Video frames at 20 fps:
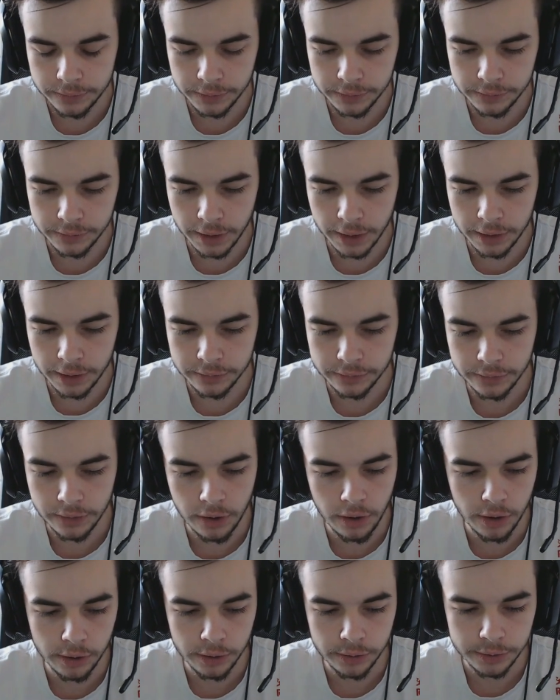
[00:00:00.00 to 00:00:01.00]
These guys
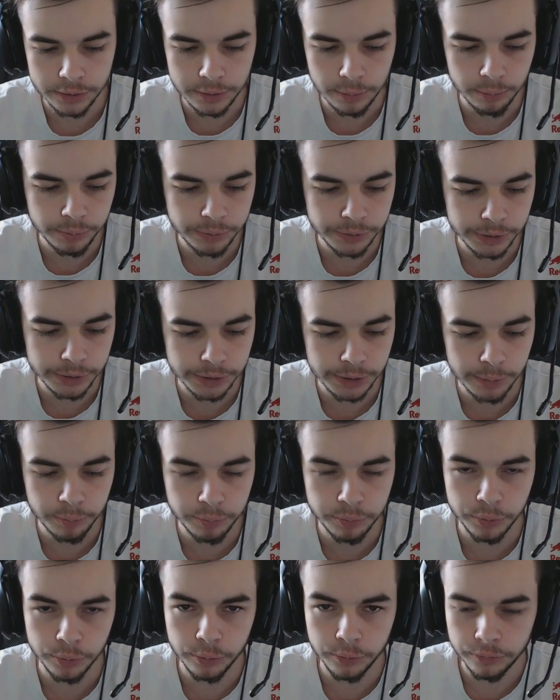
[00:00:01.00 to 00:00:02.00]
are completely
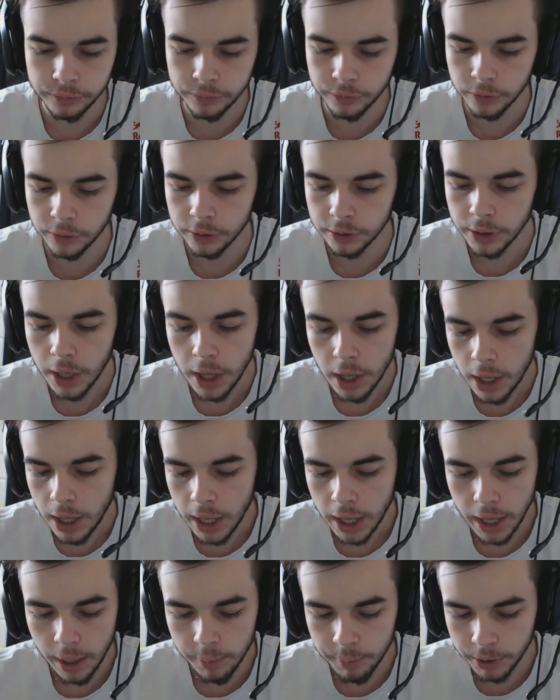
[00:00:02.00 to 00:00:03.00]
approved for
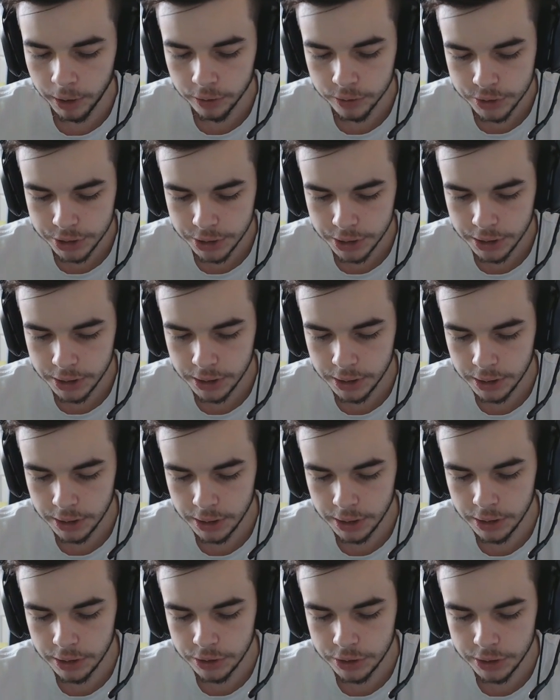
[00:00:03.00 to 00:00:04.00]
MLG,
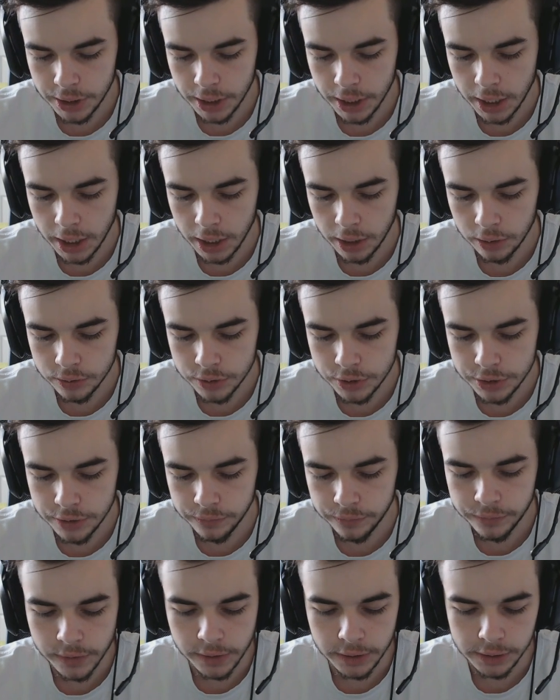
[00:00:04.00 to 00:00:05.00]
EGL,
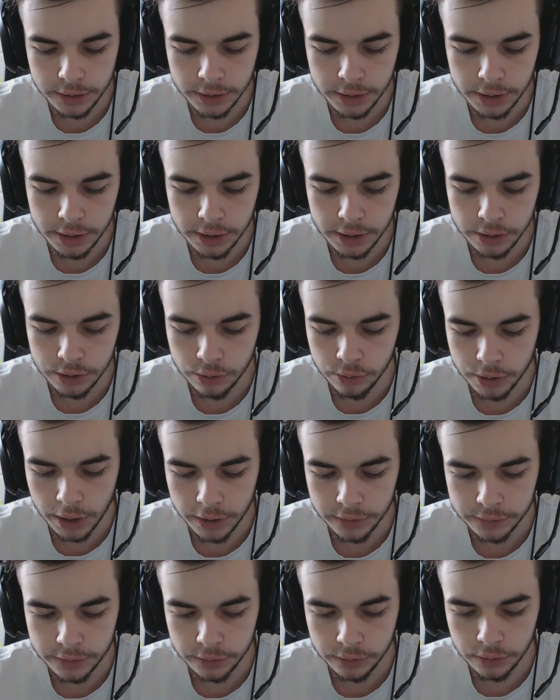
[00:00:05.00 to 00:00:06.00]
Gfinity. You
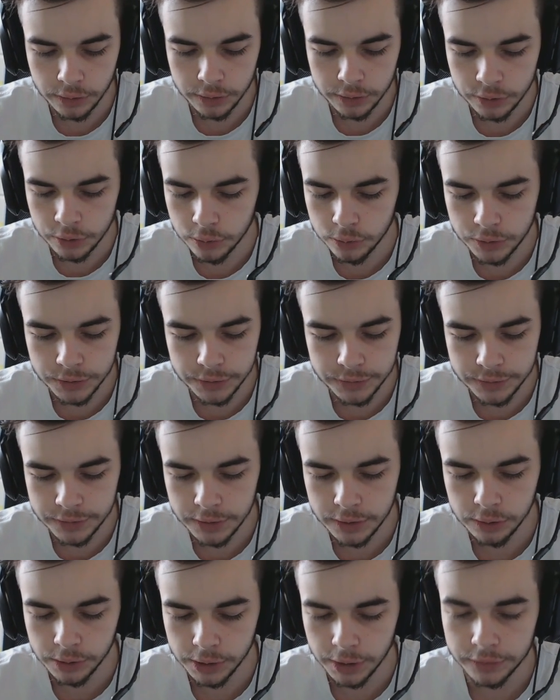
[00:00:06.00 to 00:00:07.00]
guys can
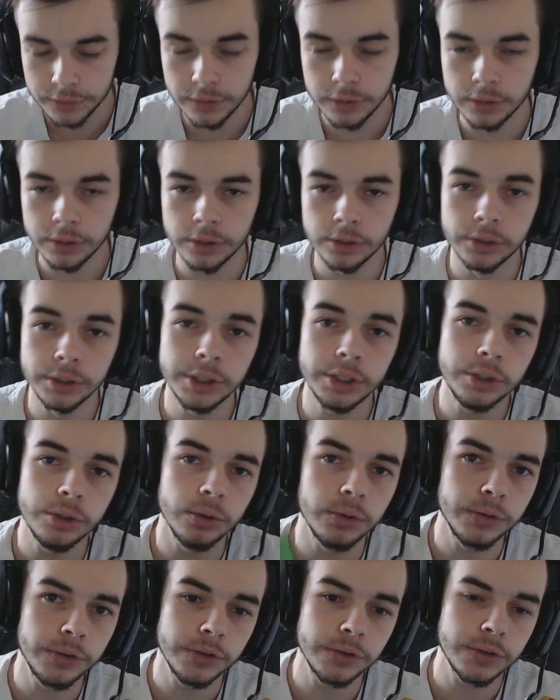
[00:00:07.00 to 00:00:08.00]
UGC. You guys can literally
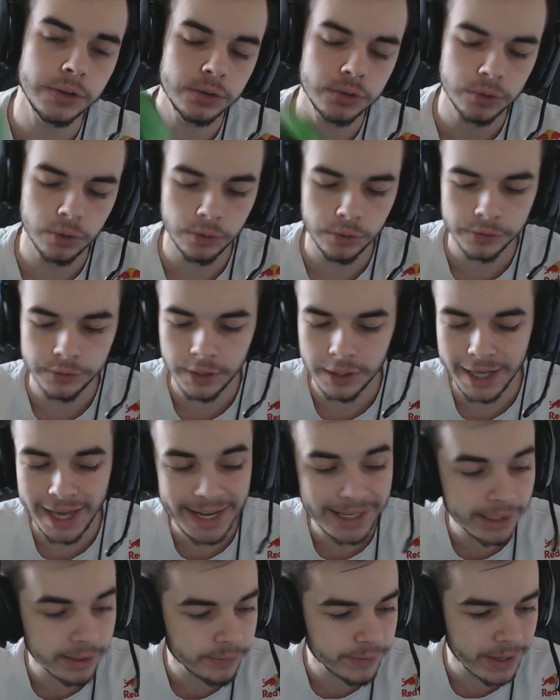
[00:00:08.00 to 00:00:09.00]
use these controllers at
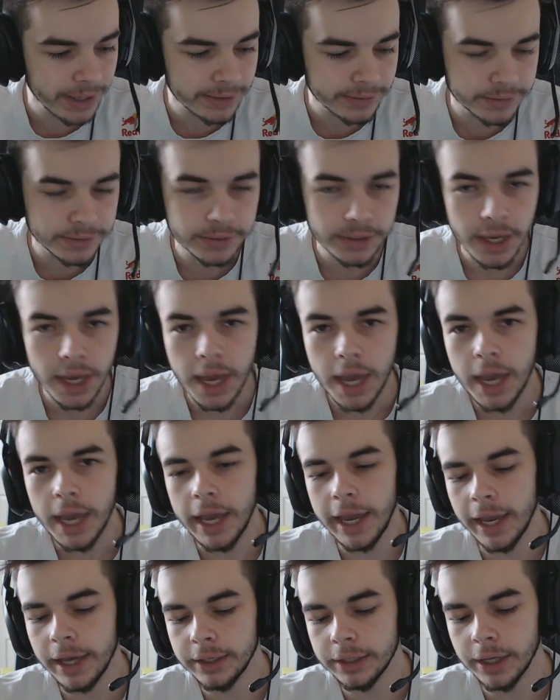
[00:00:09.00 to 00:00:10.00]
any events,
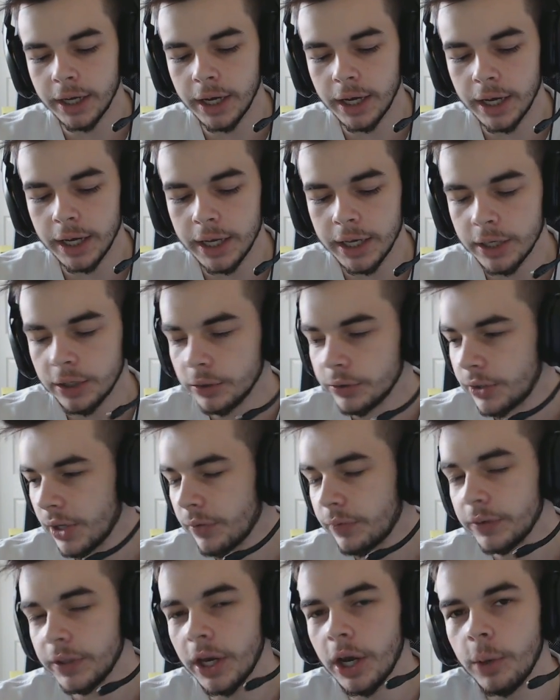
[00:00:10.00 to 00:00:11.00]
and it'll
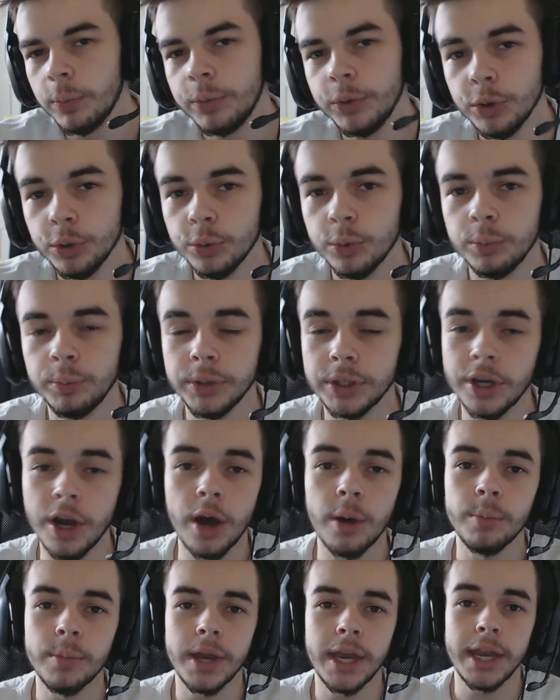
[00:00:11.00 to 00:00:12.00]
definitely help you
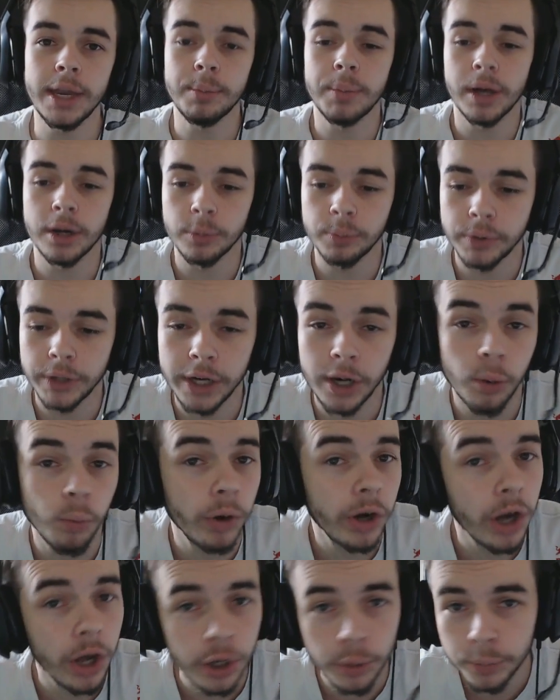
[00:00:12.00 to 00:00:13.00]
become a better player.
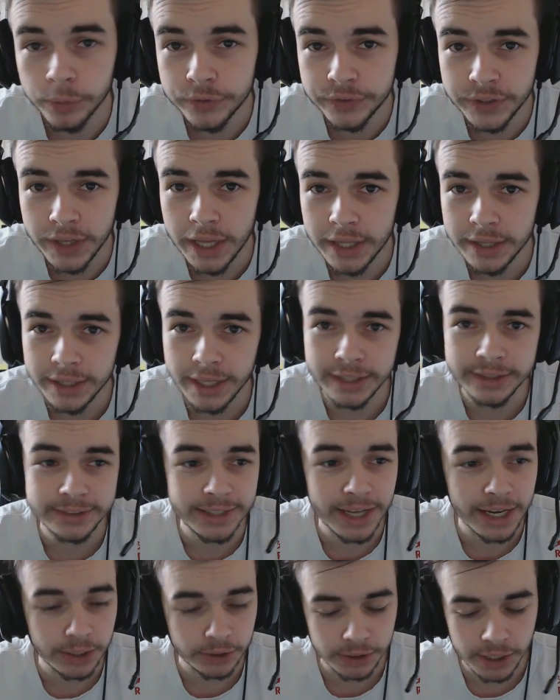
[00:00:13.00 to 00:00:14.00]
100%. That's
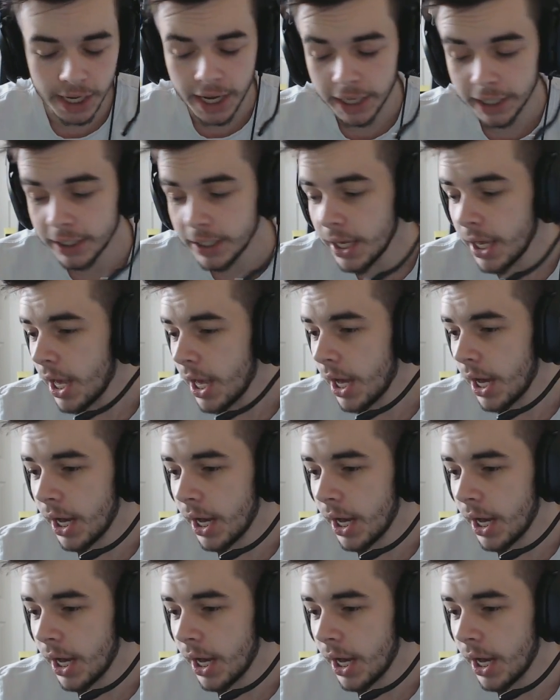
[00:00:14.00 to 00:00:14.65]
not a lie.